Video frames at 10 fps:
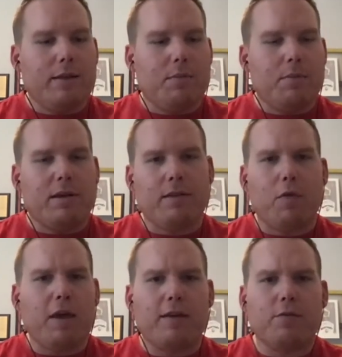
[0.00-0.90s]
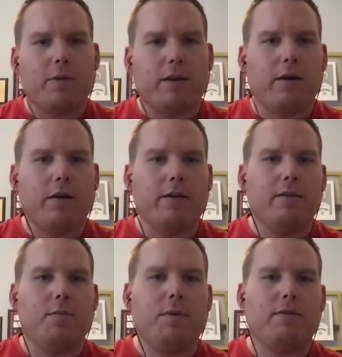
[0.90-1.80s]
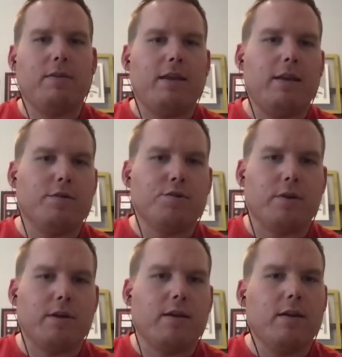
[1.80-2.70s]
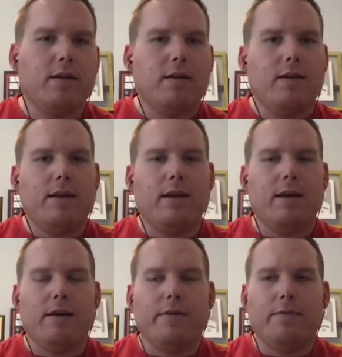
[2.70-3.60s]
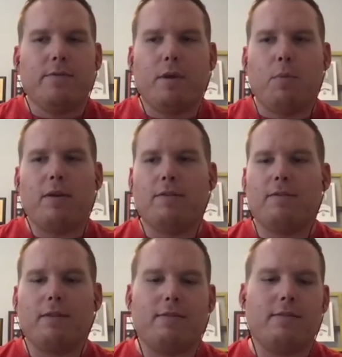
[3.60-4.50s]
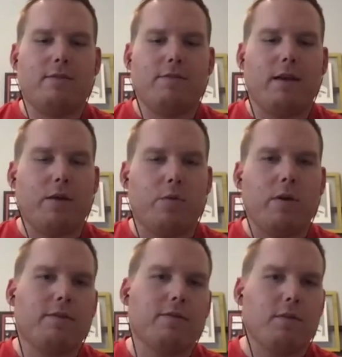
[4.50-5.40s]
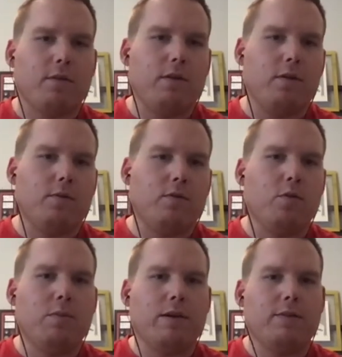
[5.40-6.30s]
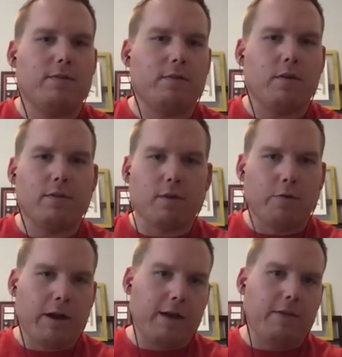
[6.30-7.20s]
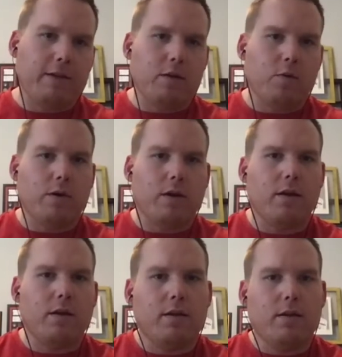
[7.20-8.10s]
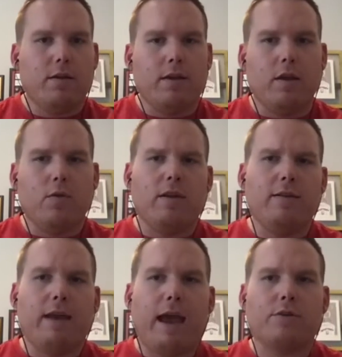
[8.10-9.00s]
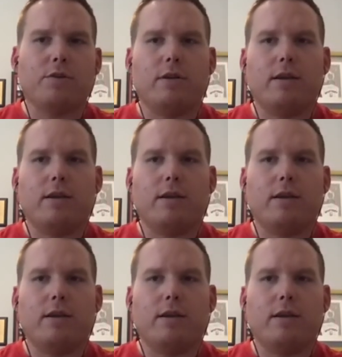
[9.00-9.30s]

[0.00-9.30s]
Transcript: because I think it's really hard and it depends on the industry. Some things it's just not a risk, so you don't do them because it's overhead that you don't need to actually